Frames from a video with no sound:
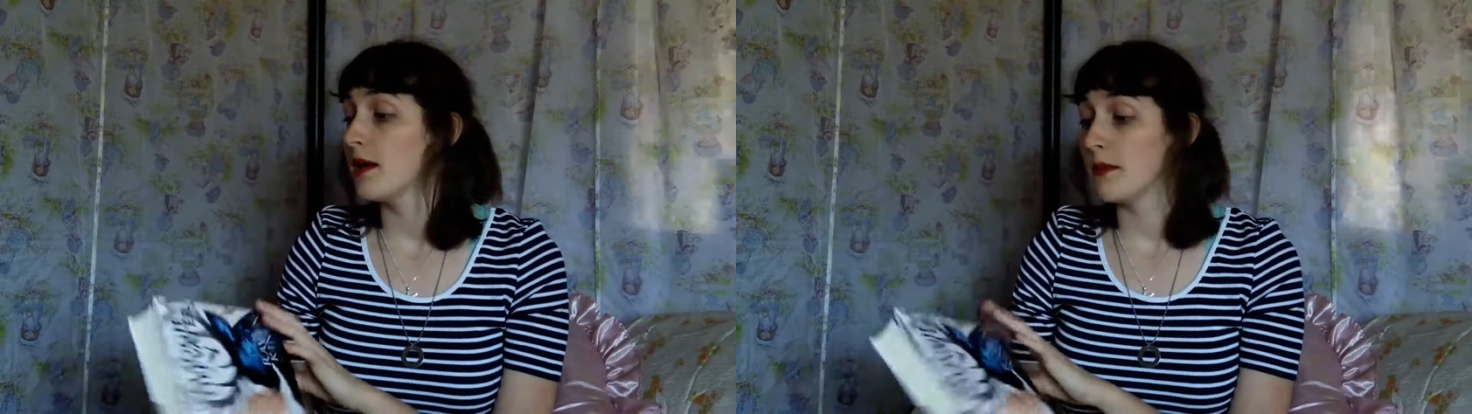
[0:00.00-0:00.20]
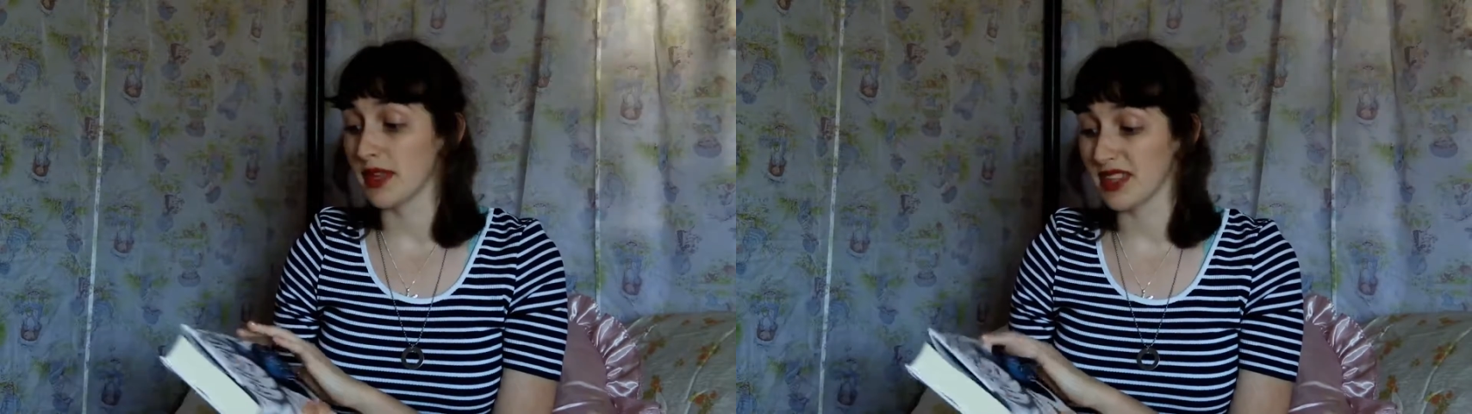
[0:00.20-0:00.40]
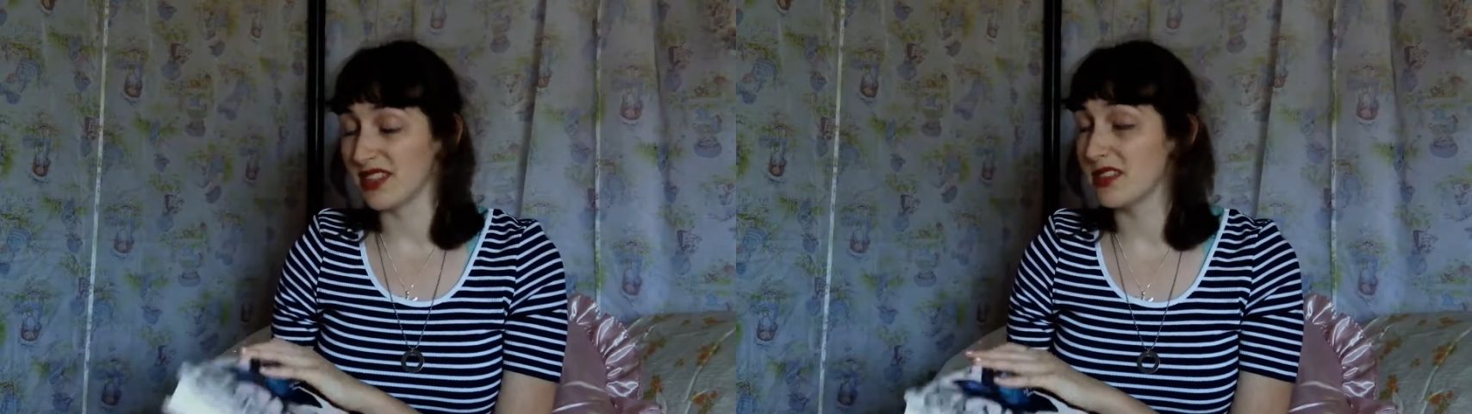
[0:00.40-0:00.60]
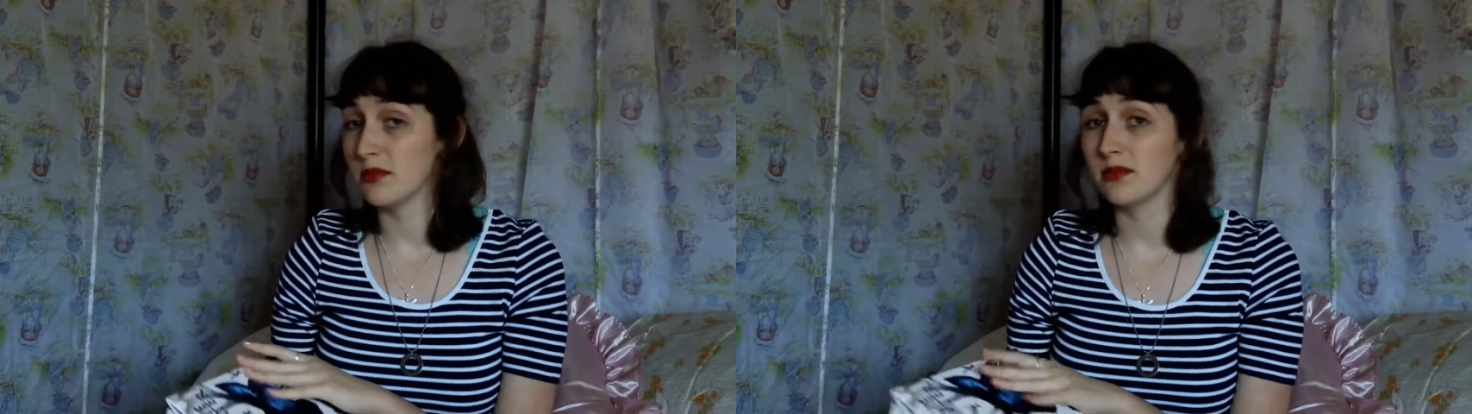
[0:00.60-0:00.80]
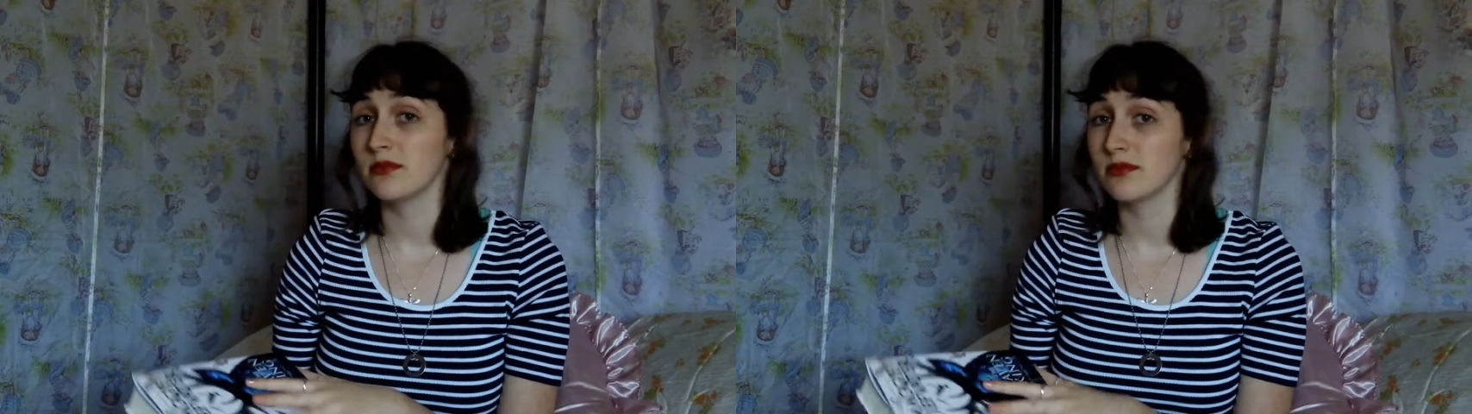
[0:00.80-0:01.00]
because
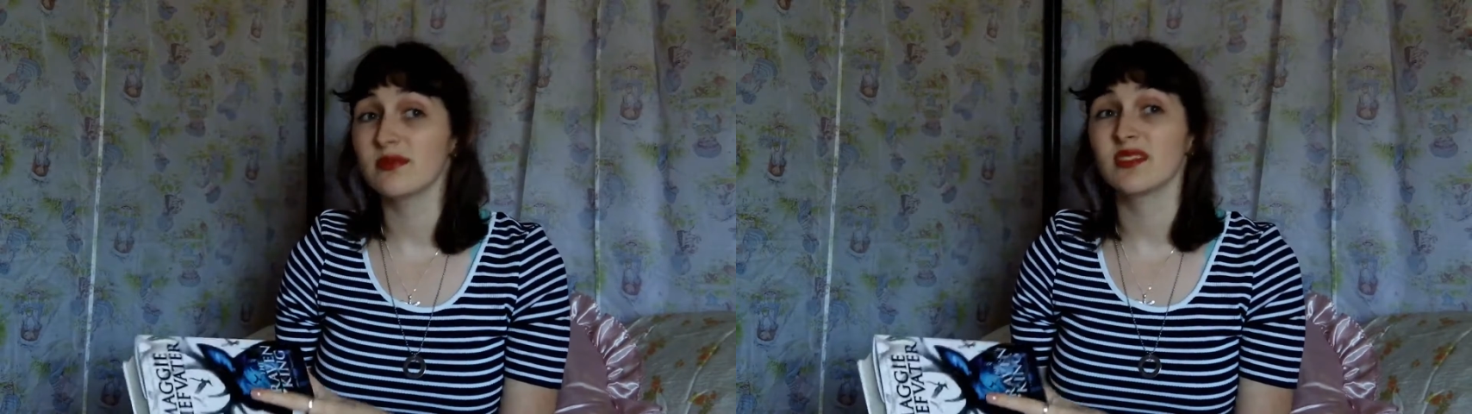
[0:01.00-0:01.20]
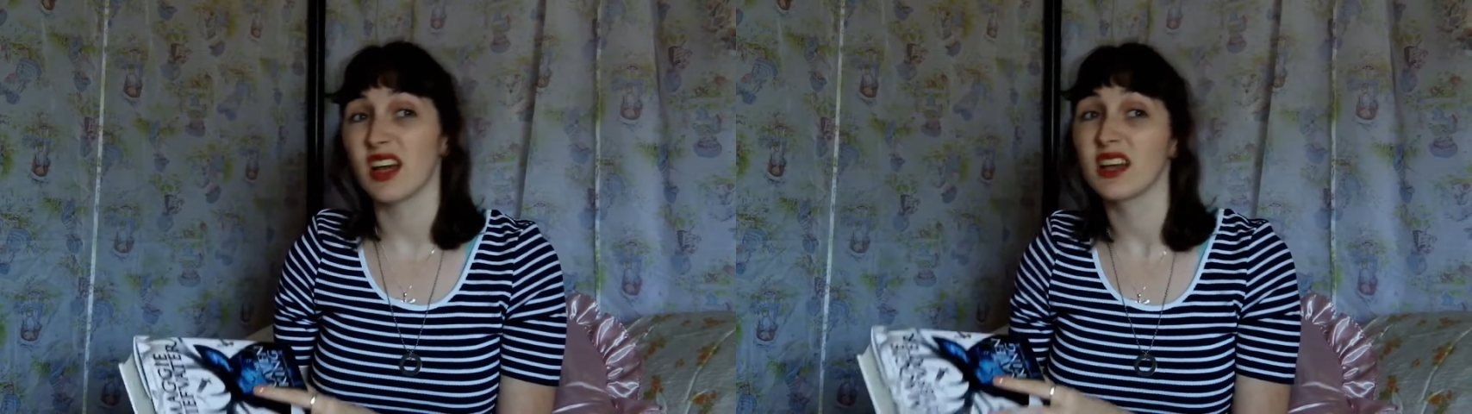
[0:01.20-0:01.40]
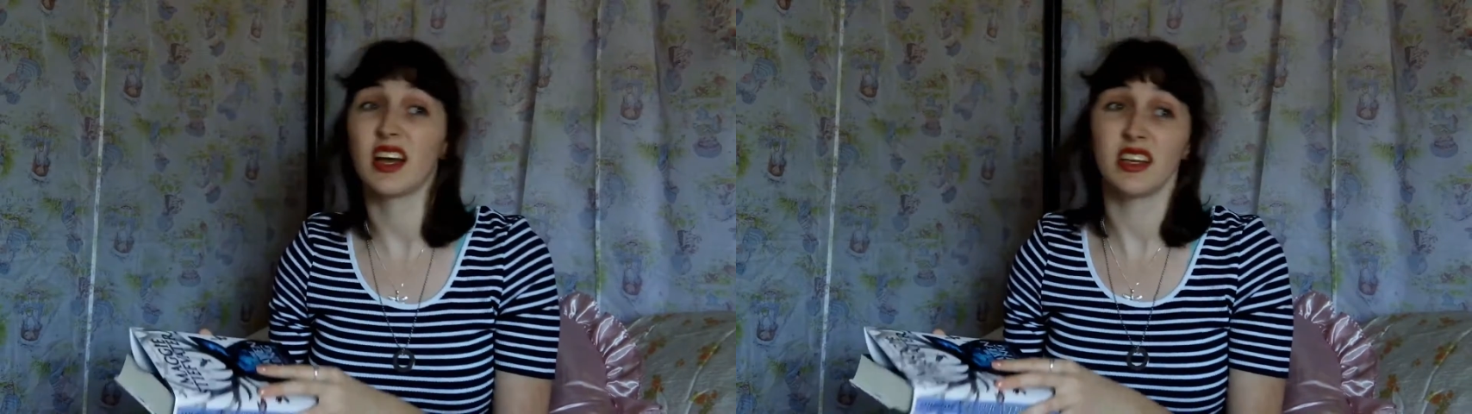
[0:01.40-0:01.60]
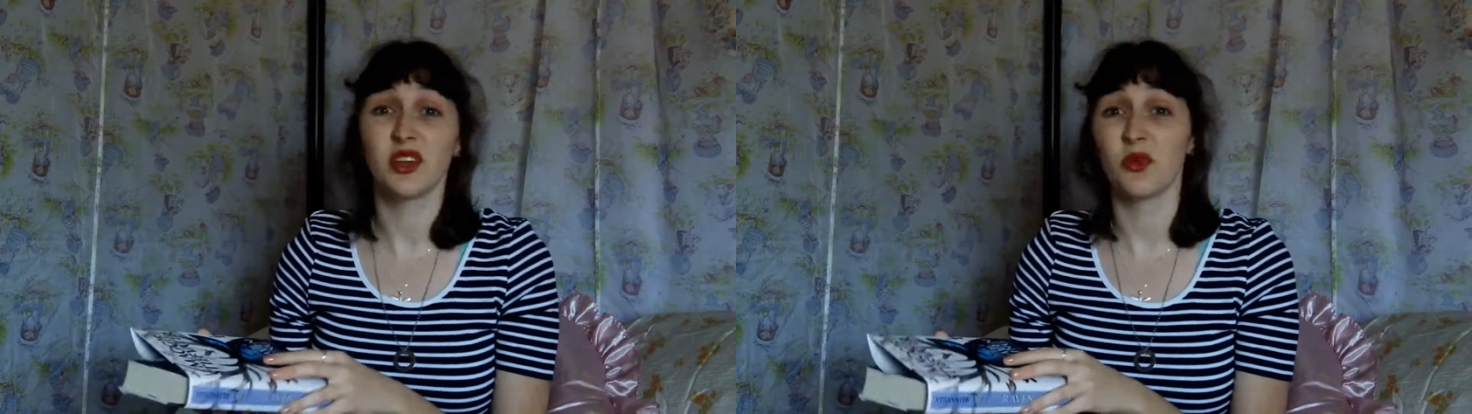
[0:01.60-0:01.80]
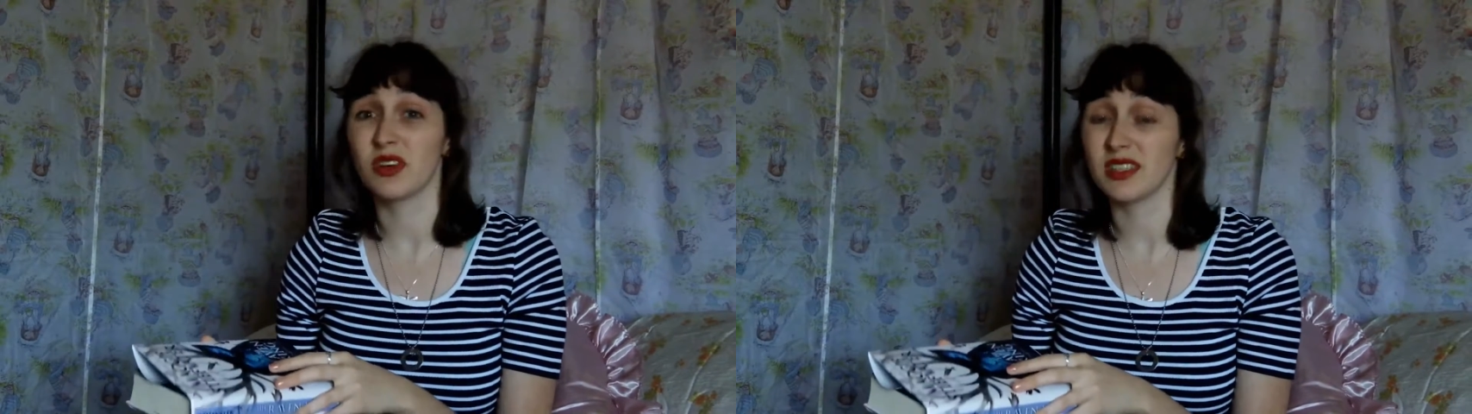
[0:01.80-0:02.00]
I kind of
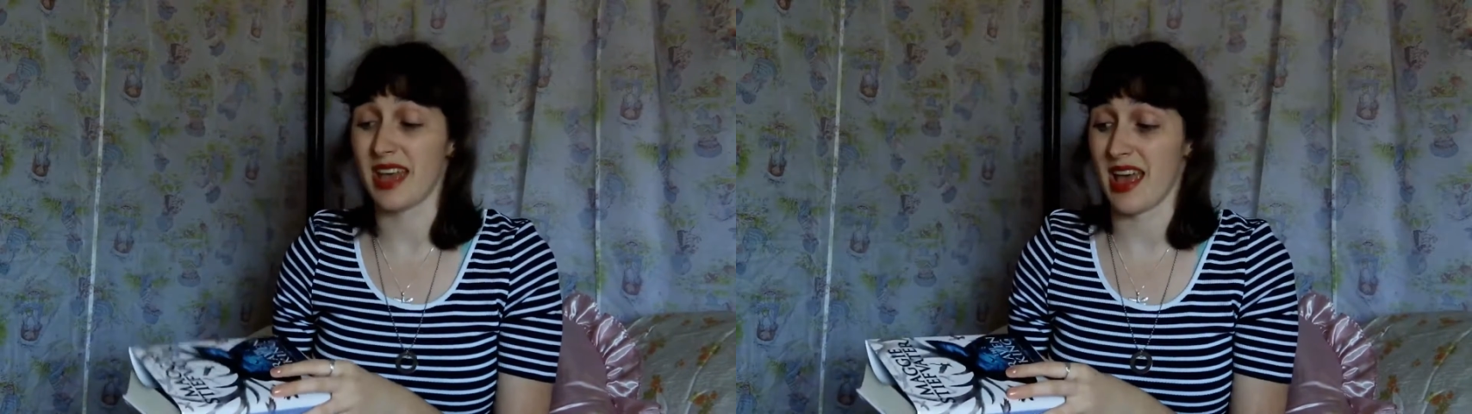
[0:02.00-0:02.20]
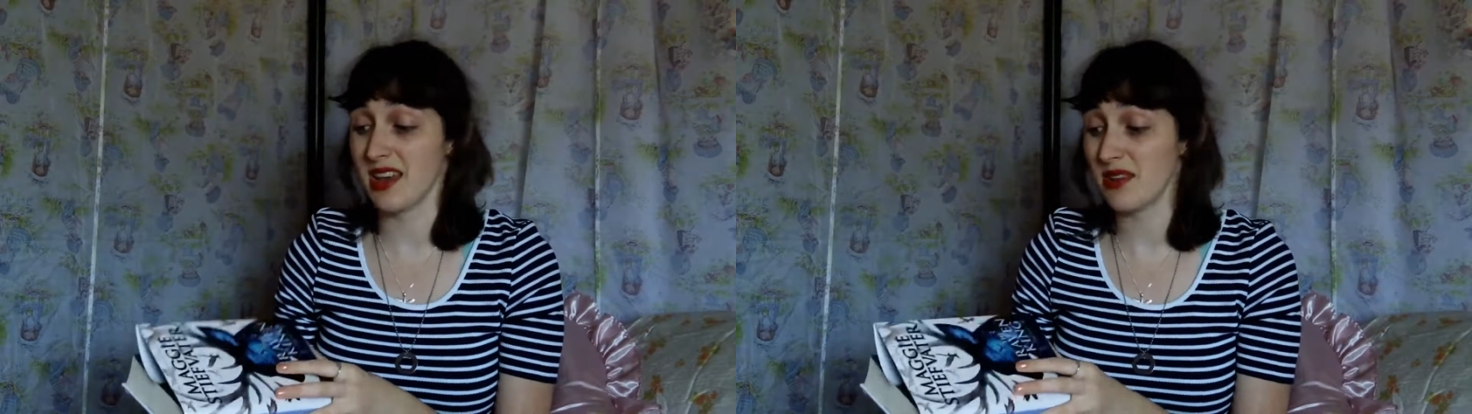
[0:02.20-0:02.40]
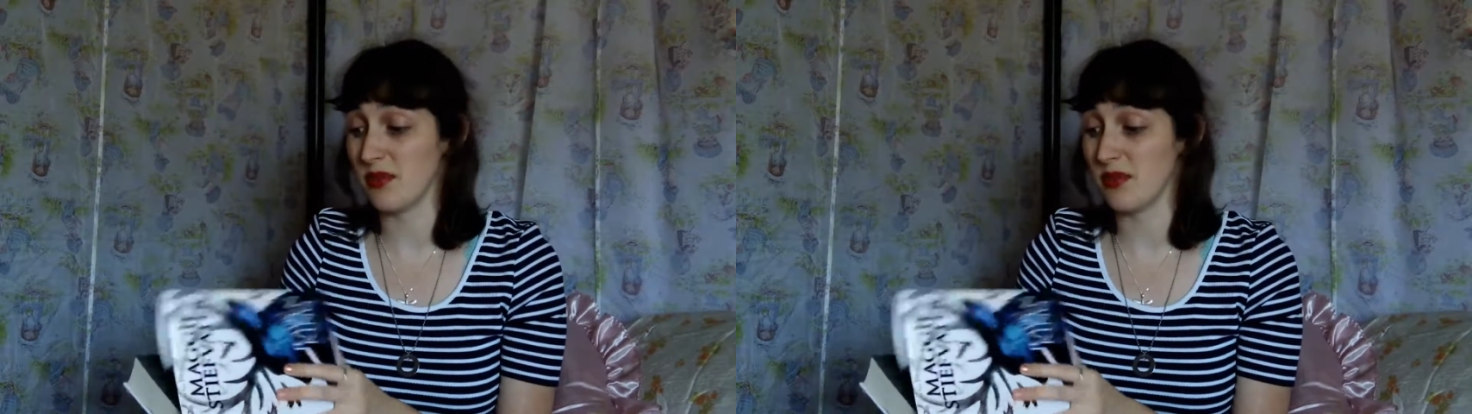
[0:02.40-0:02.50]
don't want it to end,